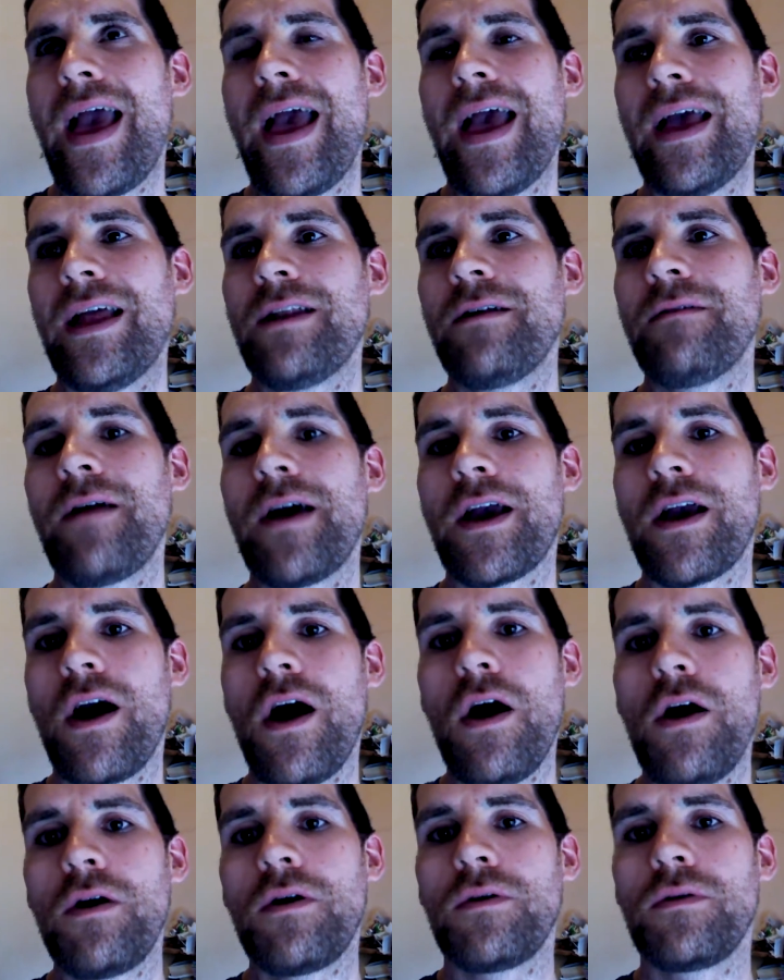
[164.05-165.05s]
And I'm like,
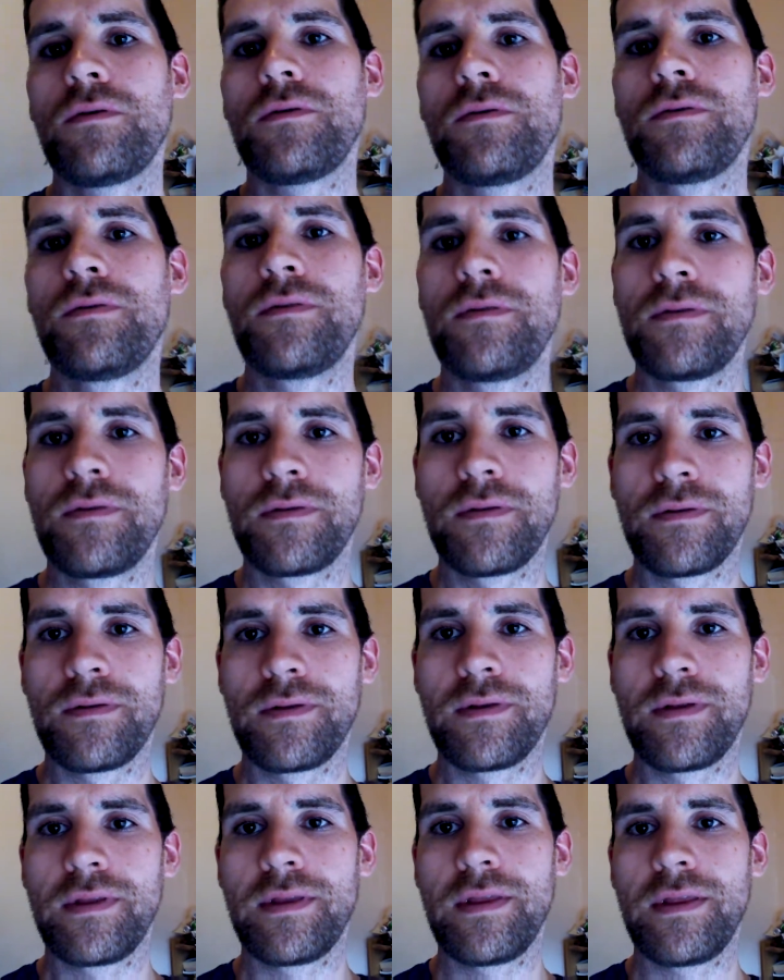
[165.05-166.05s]
oh,
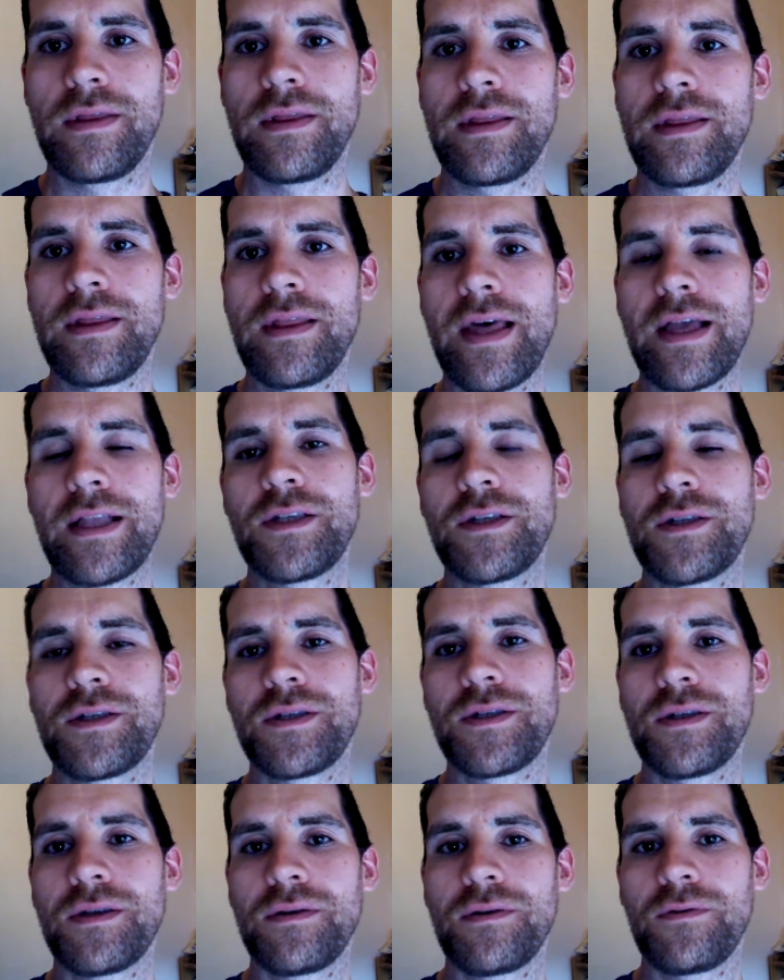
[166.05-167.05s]

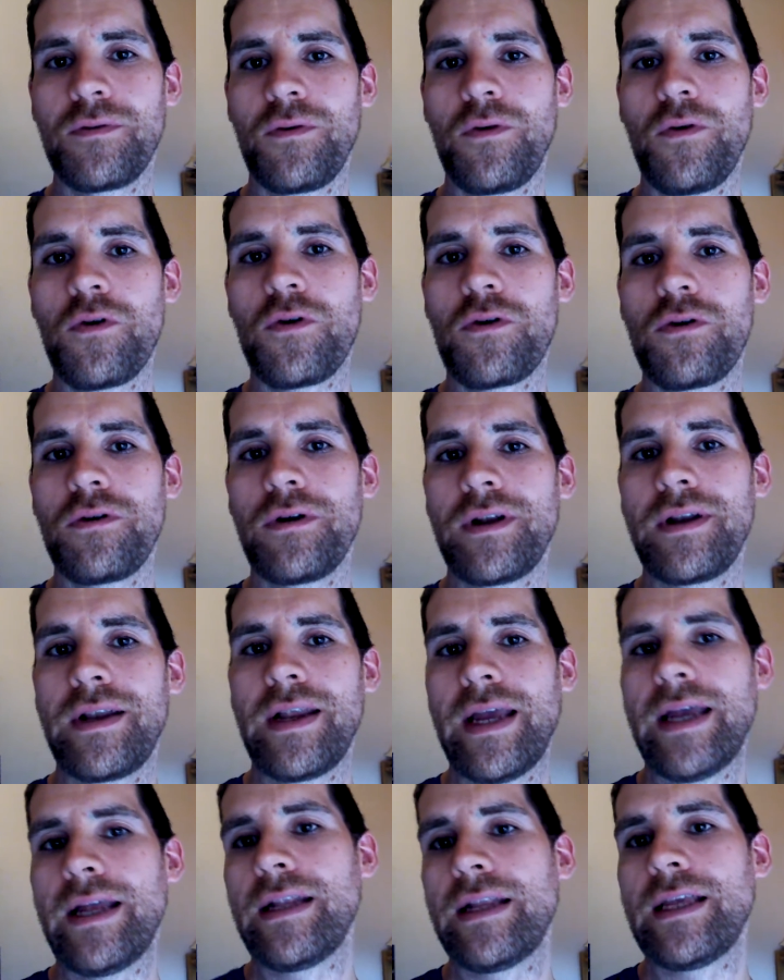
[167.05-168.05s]
that's awkward.
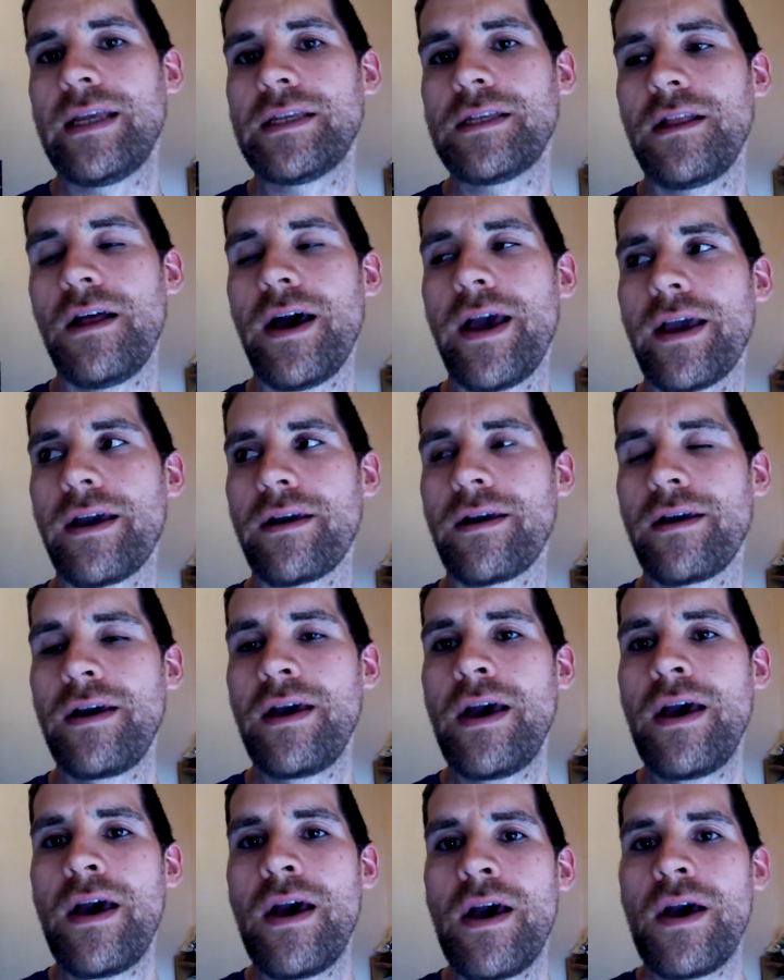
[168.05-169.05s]
And he's like,
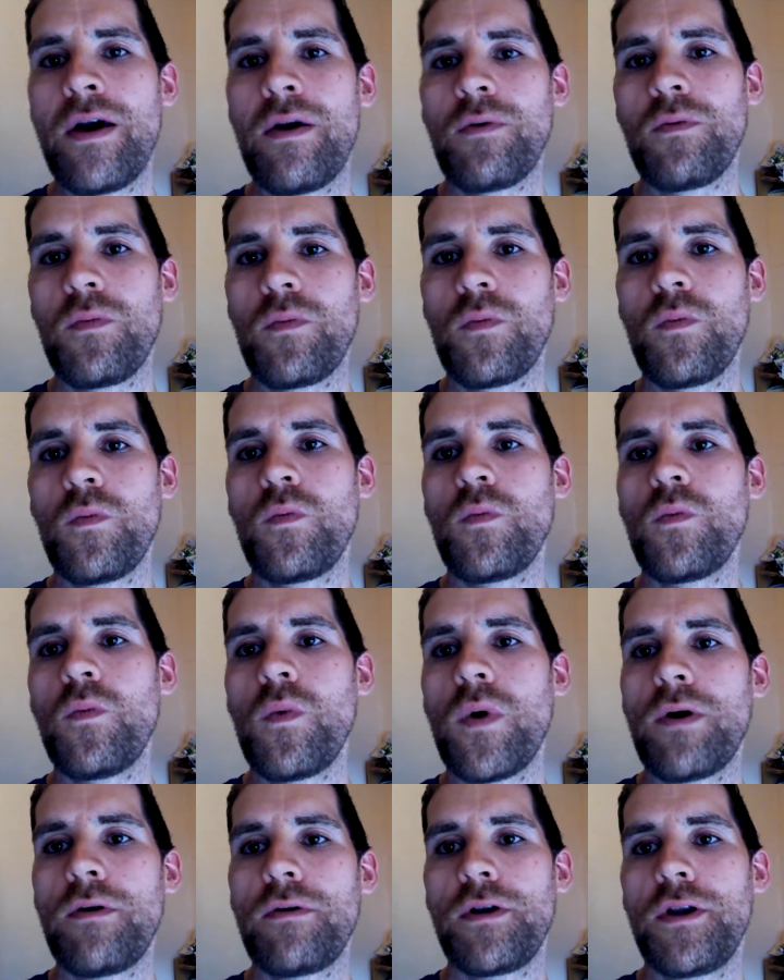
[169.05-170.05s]

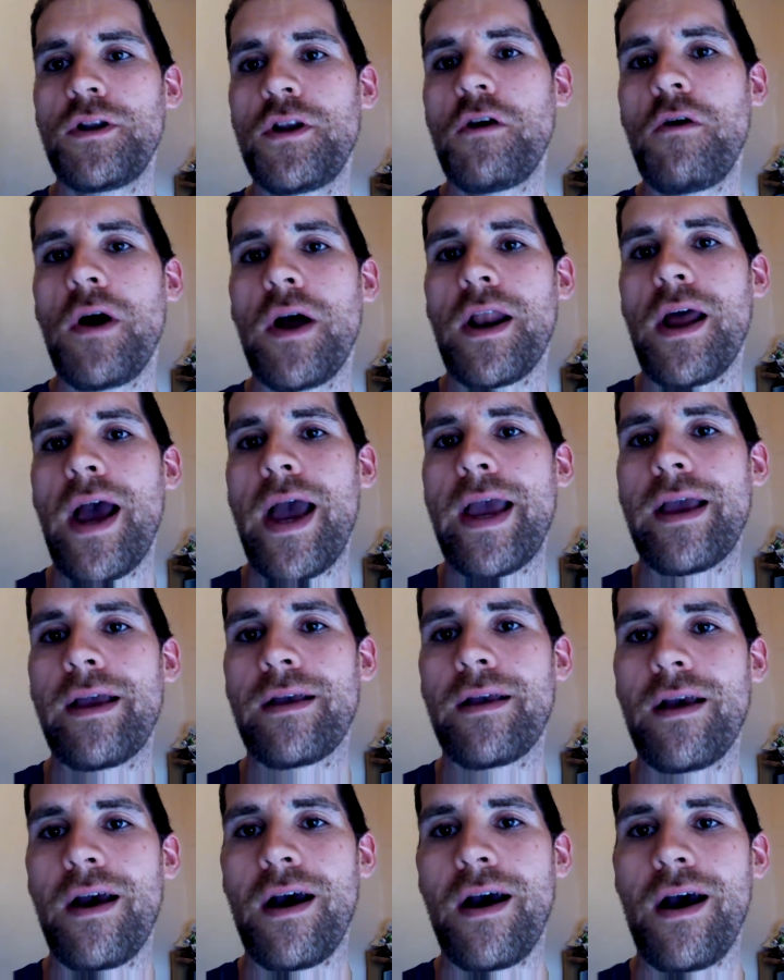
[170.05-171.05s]
well, you know what, I
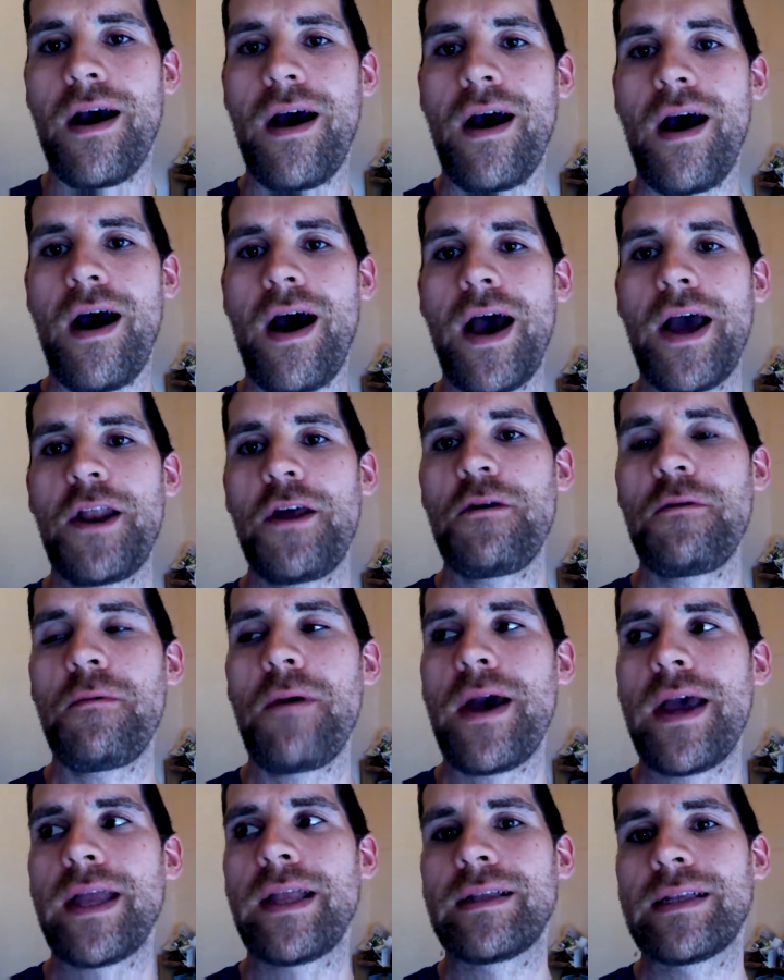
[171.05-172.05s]
don't
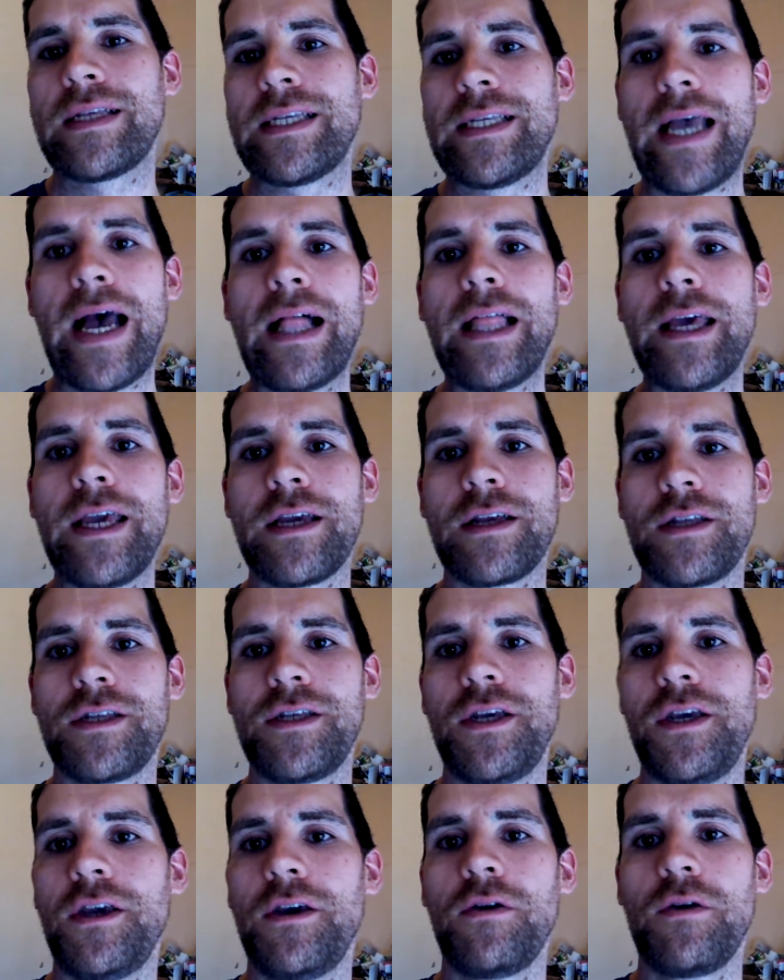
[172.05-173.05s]
mind selling it
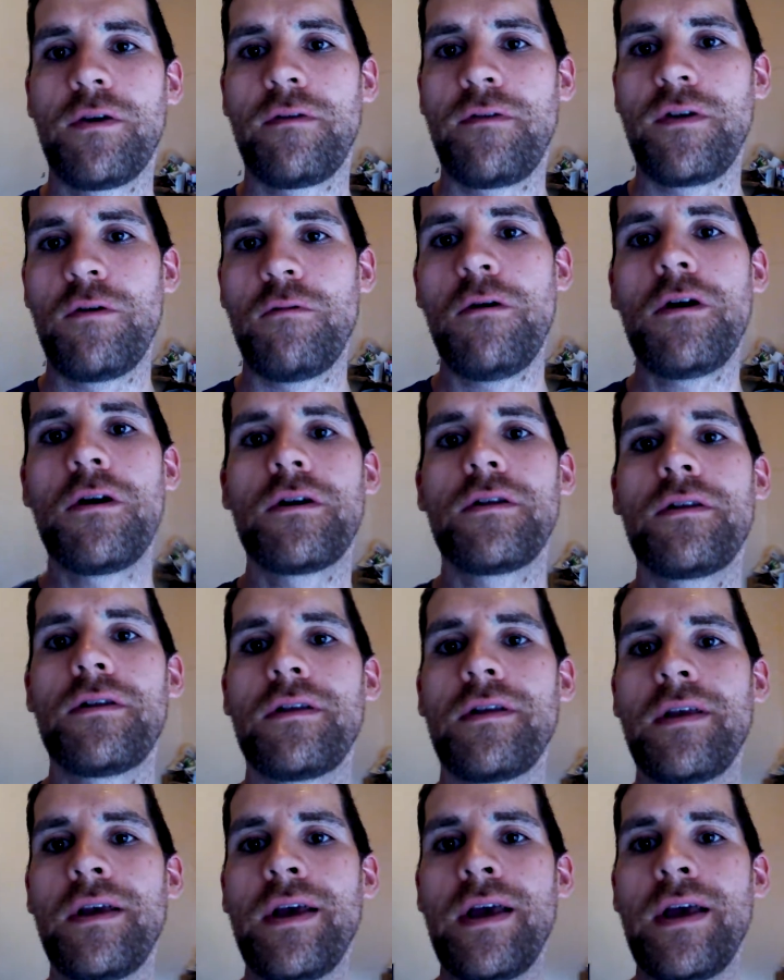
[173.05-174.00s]
to you if you want.